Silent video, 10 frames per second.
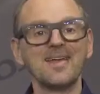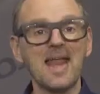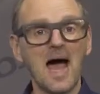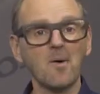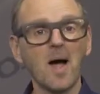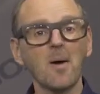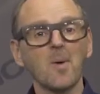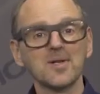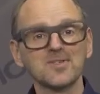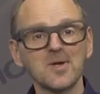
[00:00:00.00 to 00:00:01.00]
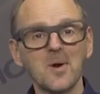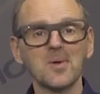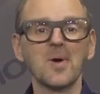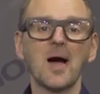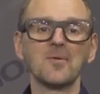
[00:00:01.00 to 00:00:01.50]
Now I want to show
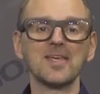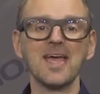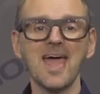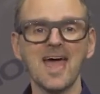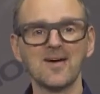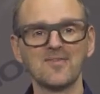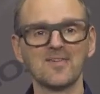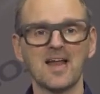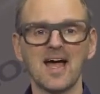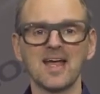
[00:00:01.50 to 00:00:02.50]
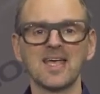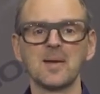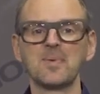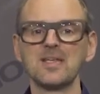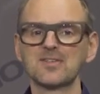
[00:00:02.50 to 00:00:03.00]
you how the AirFly
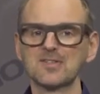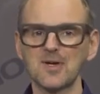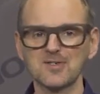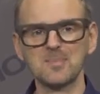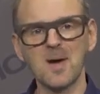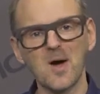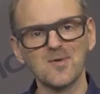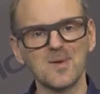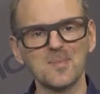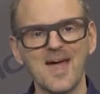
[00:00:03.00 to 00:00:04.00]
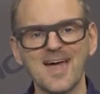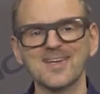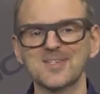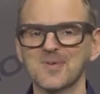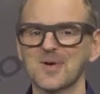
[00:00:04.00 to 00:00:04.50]
can be such a powerful
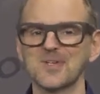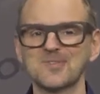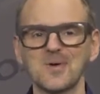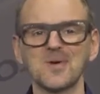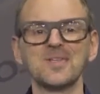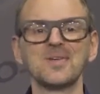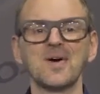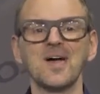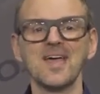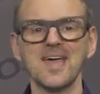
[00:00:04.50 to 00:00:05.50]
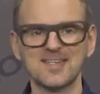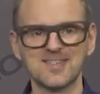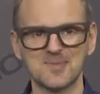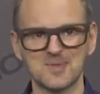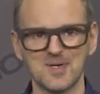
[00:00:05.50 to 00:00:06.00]
package for controlling your
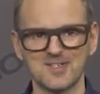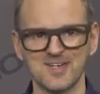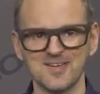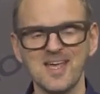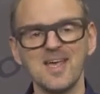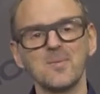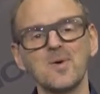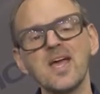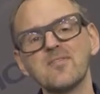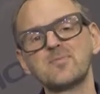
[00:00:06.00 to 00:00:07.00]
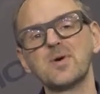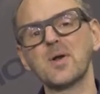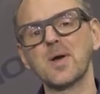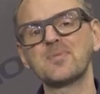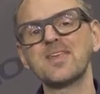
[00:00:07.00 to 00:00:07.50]
ATEM switcher. We have
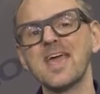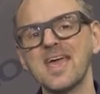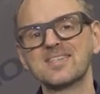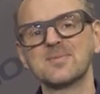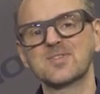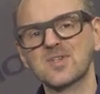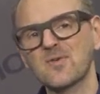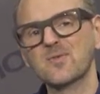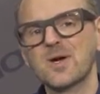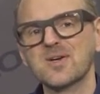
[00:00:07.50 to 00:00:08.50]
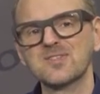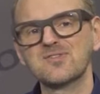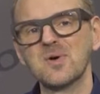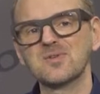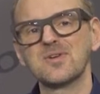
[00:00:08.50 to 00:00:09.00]
brought up the ATEM software
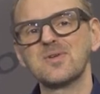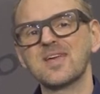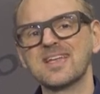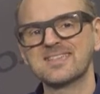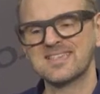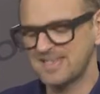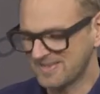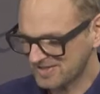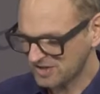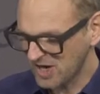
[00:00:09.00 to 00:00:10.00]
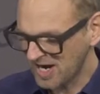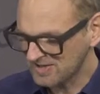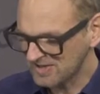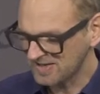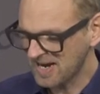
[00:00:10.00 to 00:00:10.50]
control so you can see the
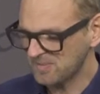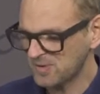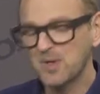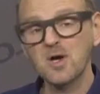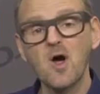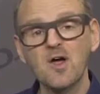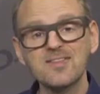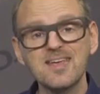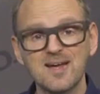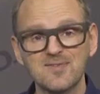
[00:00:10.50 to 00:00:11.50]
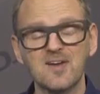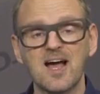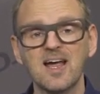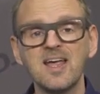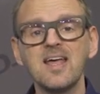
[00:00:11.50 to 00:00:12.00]
changes I'm doing on the
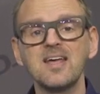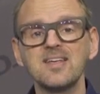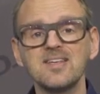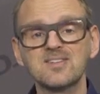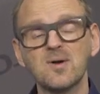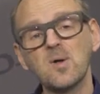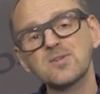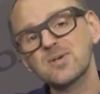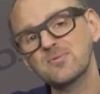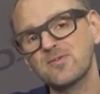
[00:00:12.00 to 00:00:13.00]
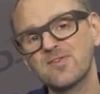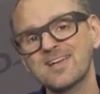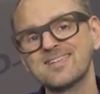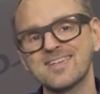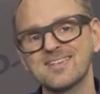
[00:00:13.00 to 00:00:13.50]
AirFly is also
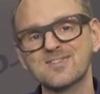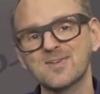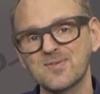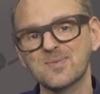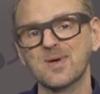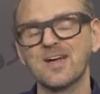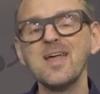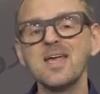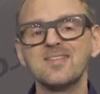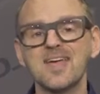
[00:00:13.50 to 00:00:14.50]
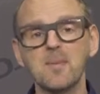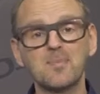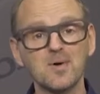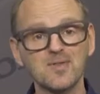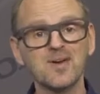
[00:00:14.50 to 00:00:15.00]
reflected in the software. They are
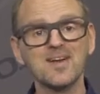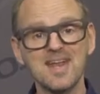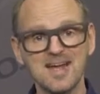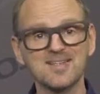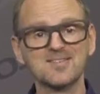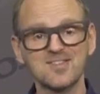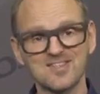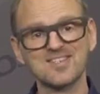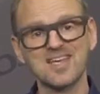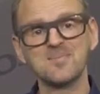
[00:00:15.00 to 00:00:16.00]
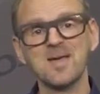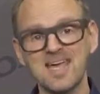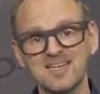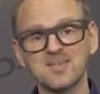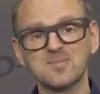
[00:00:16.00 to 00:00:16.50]
both connected to the same
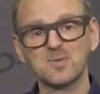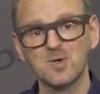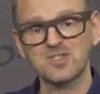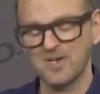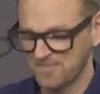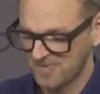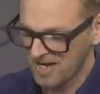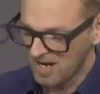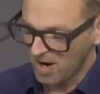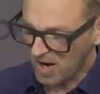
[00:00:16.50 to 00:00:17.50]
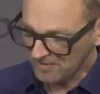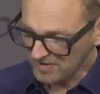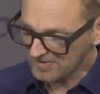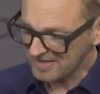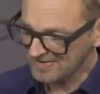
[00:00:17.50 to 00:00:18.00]
ATEM switcher.
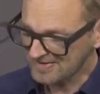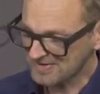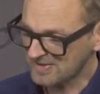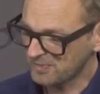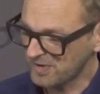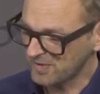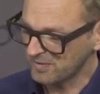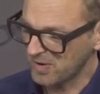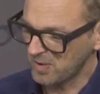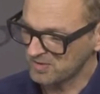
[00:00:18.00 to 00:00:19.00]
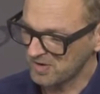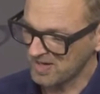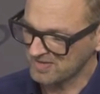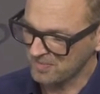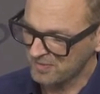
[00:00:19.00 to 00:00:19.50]
Obviously, this is the preview row, so
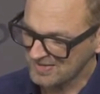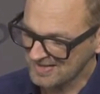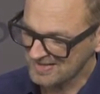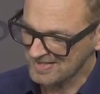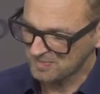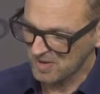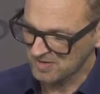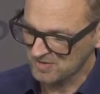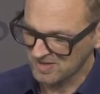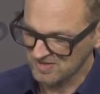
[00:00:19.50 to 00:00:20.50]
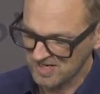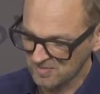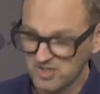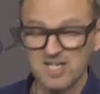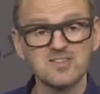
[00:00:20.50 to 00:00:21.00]
as I'm pressing these buttons, you can see
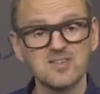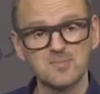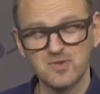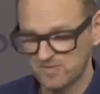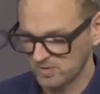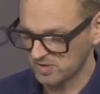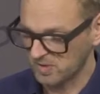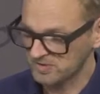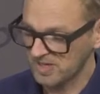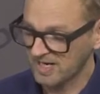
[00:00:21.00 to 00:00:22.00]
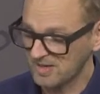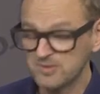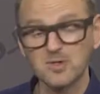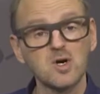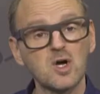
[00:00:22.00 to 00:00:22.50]
I'm changing the preview source. I can
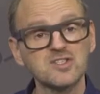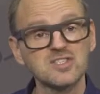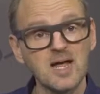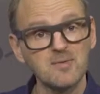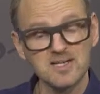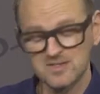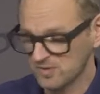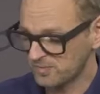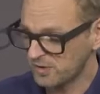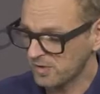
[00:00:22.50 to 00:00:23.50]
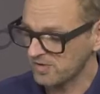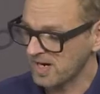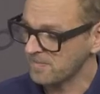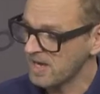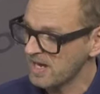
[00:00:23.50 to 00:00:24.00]
also cut directly to
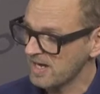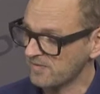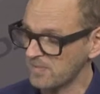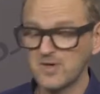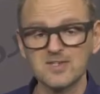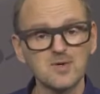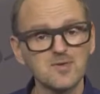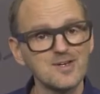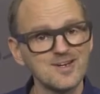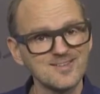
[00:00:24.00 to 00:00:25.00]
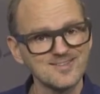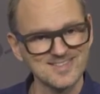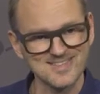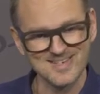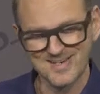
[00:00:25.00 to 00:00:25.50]
program. If I press over here,
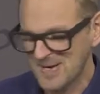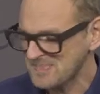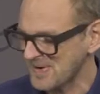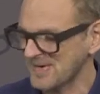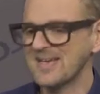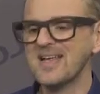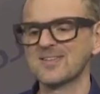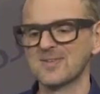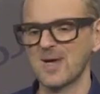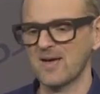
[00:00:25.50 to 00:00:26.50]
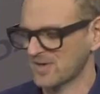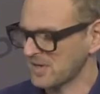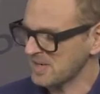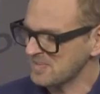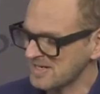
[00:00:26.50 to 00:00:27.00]
this is a cut button, so we have a
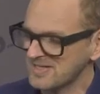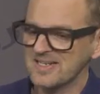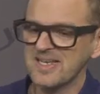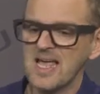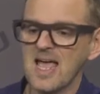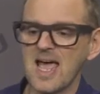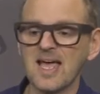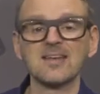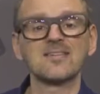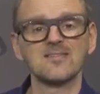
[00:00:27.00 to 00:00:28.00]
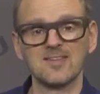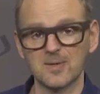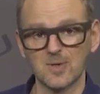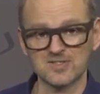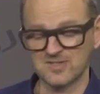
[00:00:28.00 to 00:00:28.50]
cut immediately, and
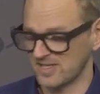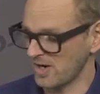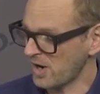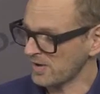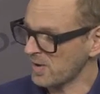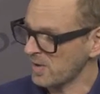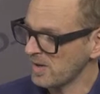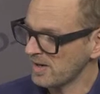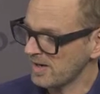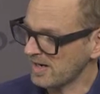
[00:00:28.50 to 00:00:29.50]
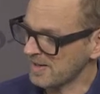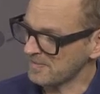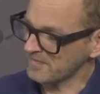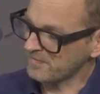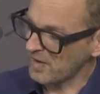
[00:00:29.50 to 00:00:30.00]
that was the auto
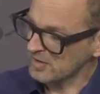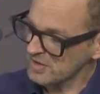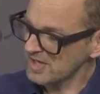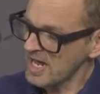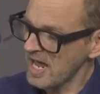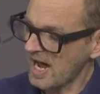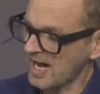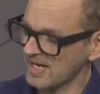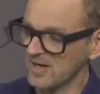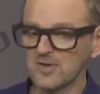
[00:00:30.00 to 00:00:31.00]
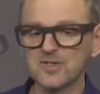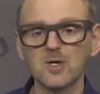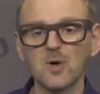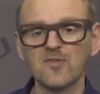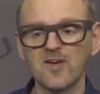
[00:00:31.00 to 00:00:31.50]
function. I can also
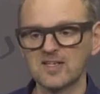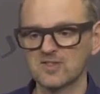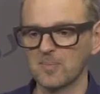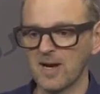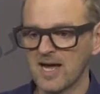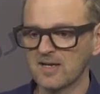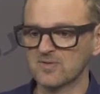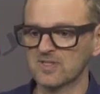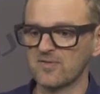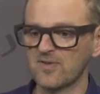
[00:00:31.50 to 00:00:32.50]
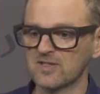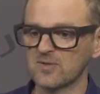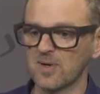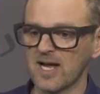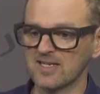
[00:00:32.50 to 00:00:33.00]
go fade to black. You see fade
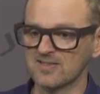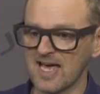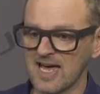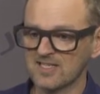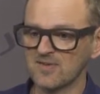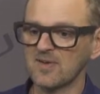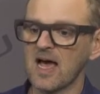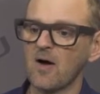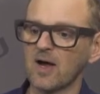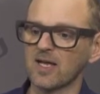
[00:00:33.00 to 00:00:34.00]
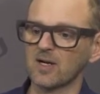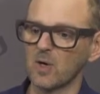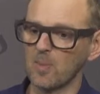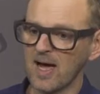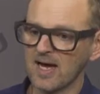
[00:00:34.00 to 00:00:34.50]
to black is active now. I can
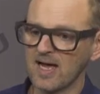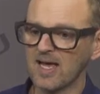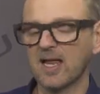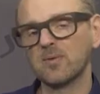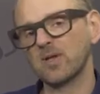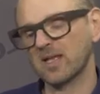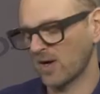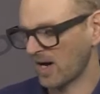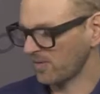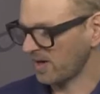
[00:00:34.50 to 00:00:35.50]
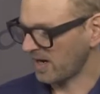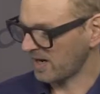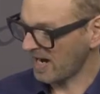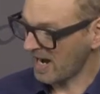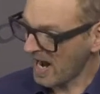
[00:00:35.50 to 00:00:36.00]
go back again. We now
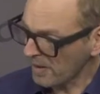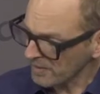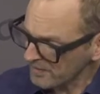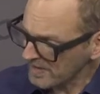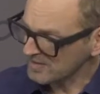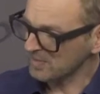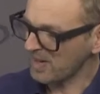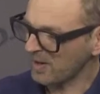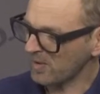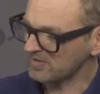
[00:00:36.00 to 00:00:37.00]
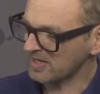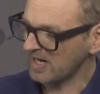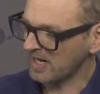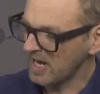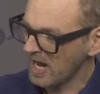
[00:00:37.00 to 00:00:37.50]
are out of fade to black once again.